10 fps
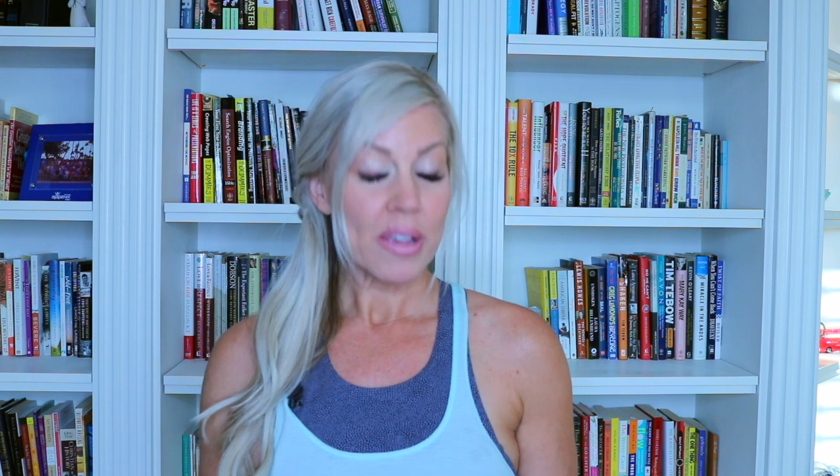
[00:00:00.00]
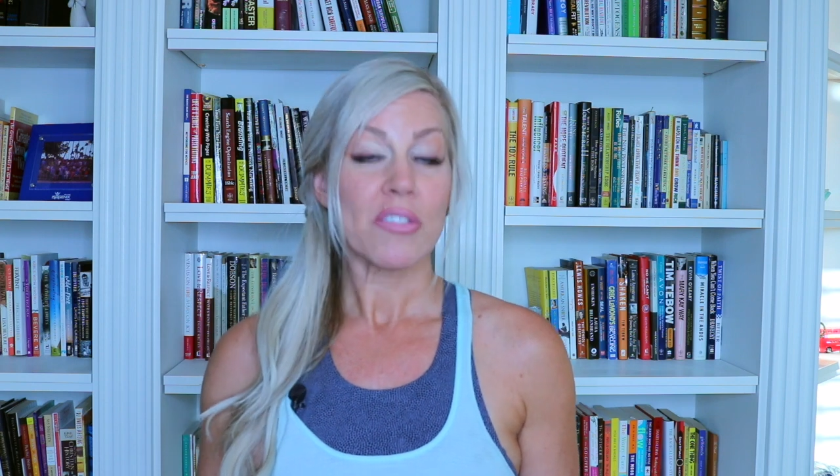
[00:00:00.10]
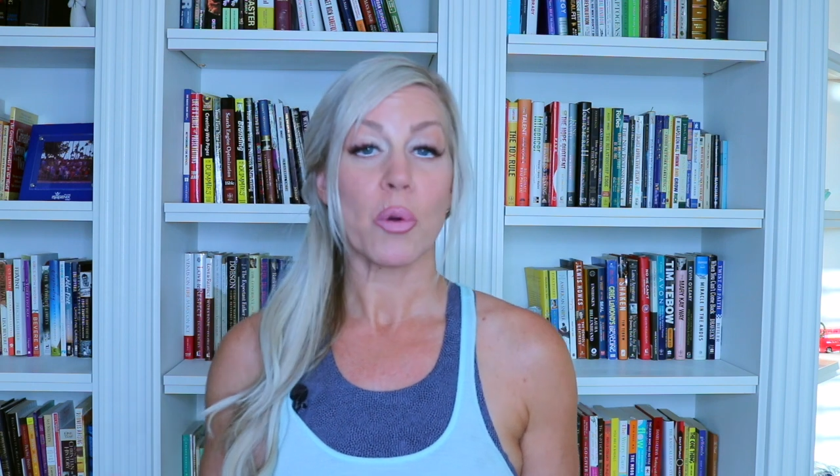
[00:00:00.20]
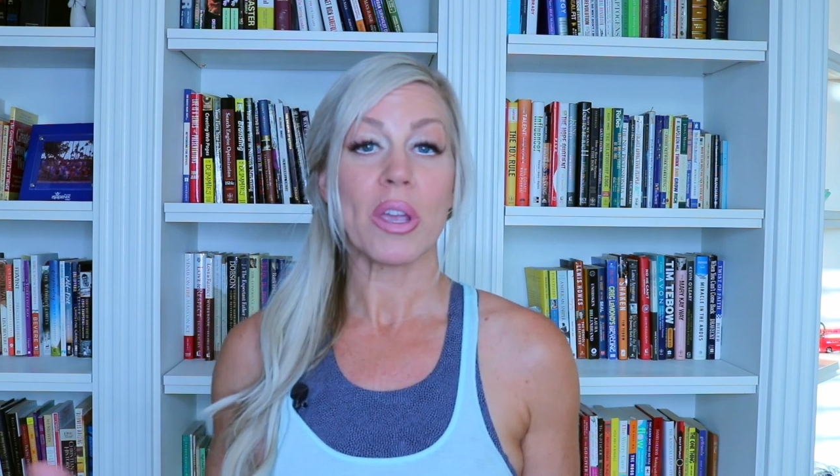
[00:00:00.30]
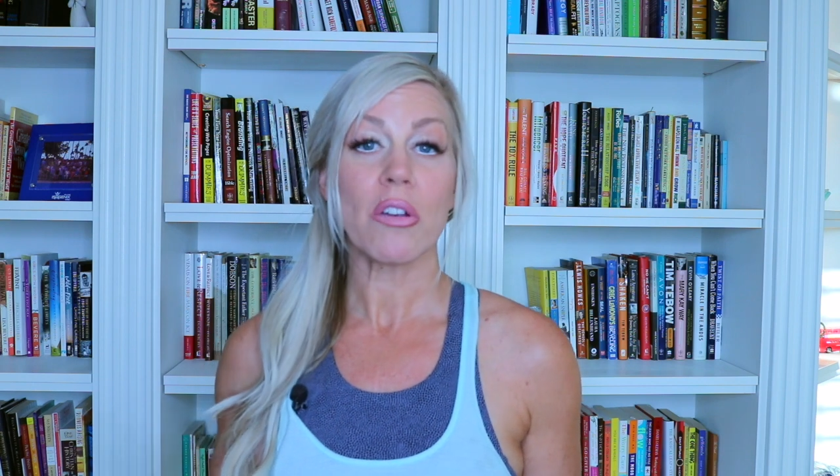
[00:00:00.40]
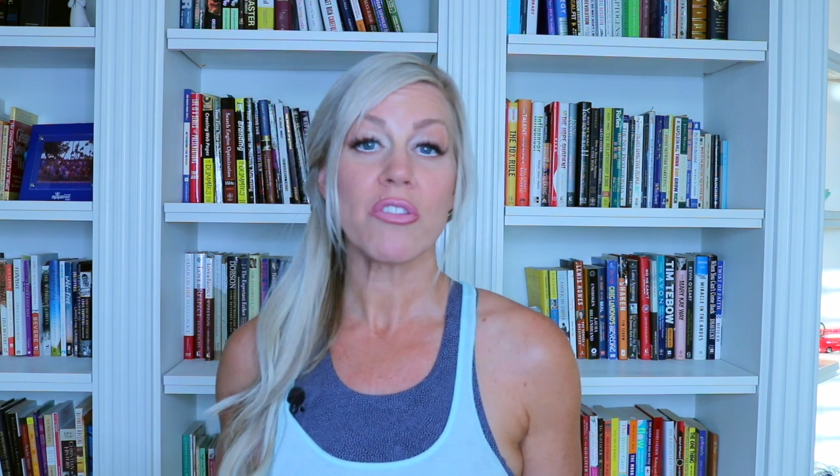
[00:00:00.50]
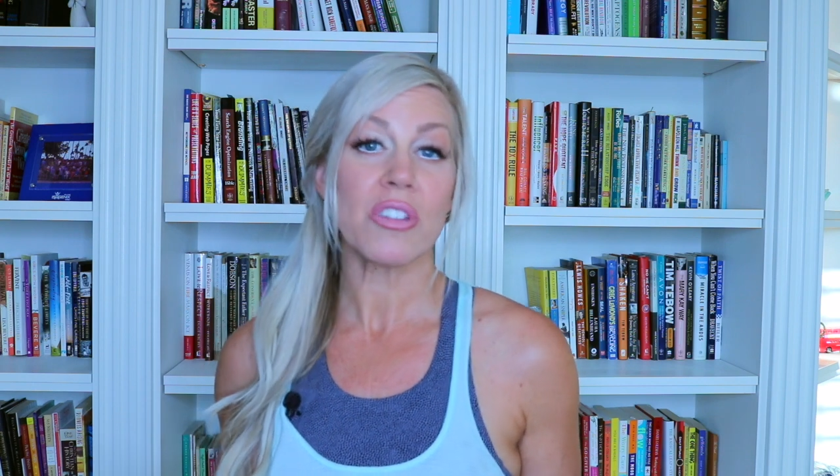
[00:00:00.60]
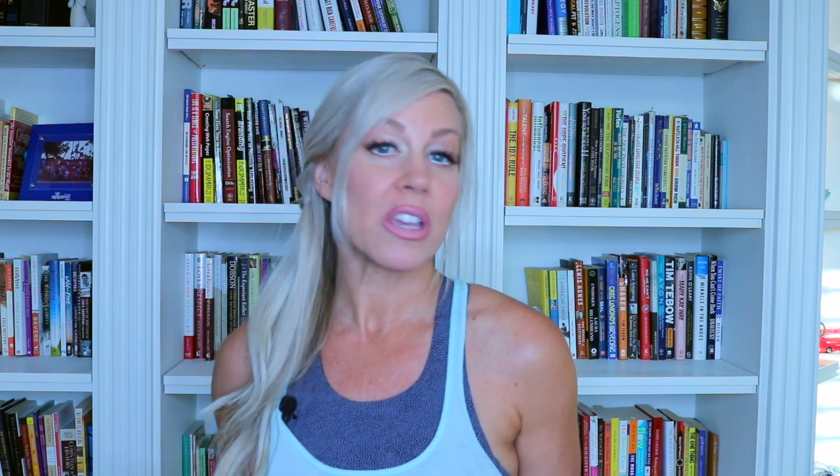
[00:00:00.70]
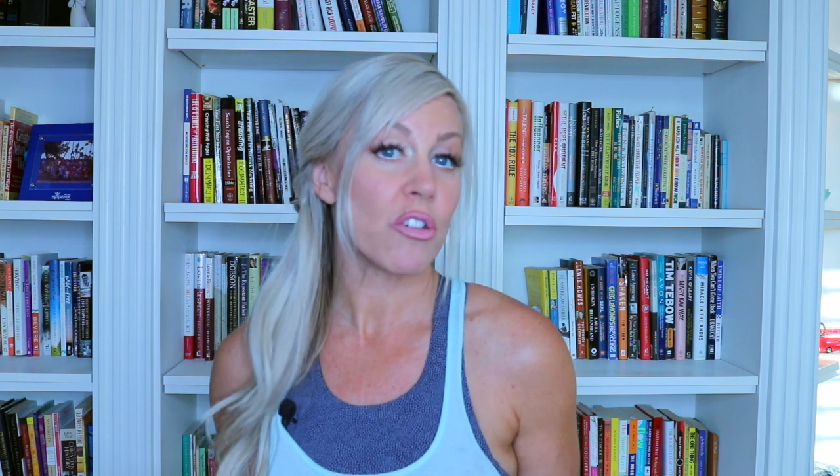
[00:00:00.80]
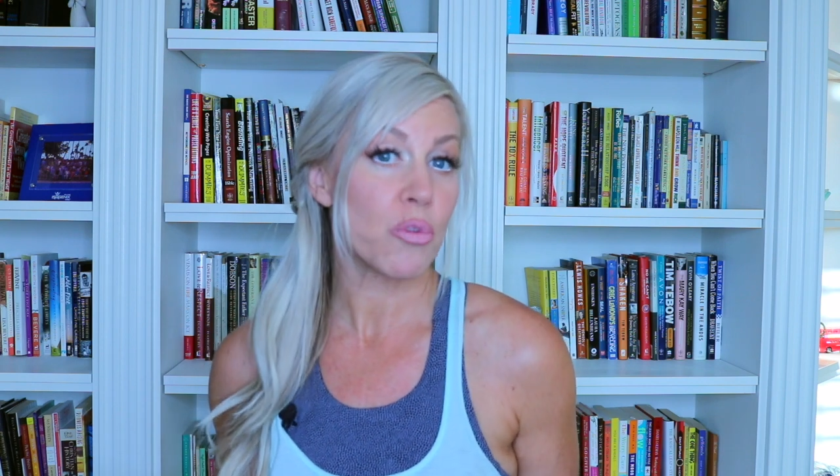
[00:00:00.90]
So
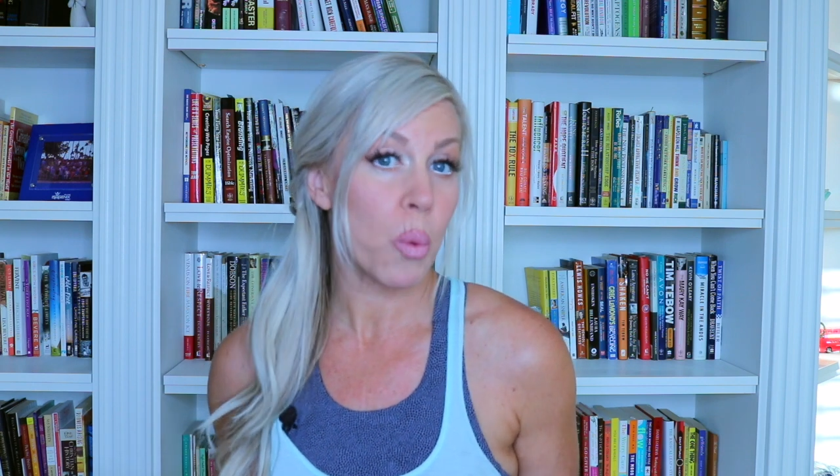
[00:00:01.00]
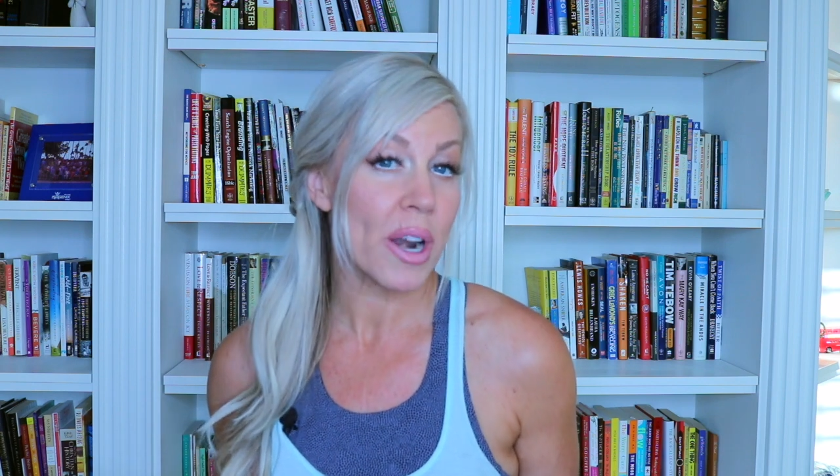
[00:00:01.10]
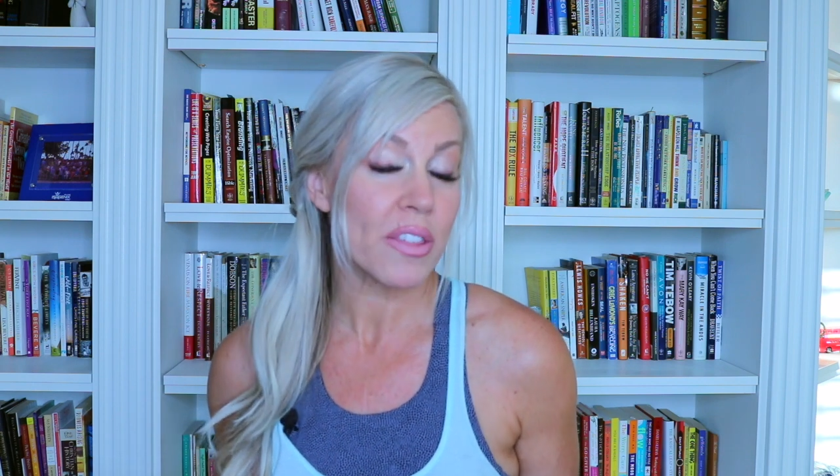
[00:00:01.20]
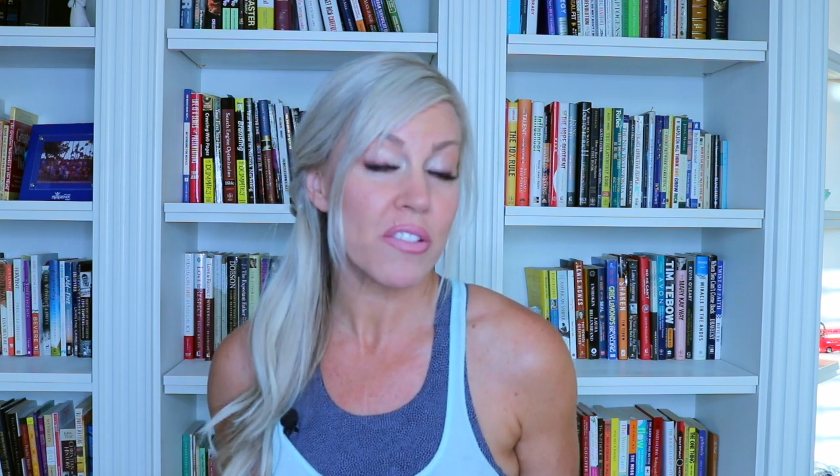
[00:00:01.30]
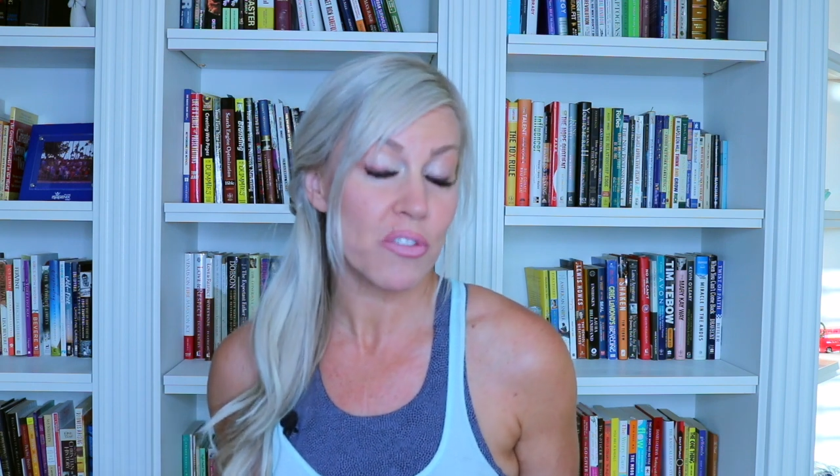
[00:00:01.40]
here's one of the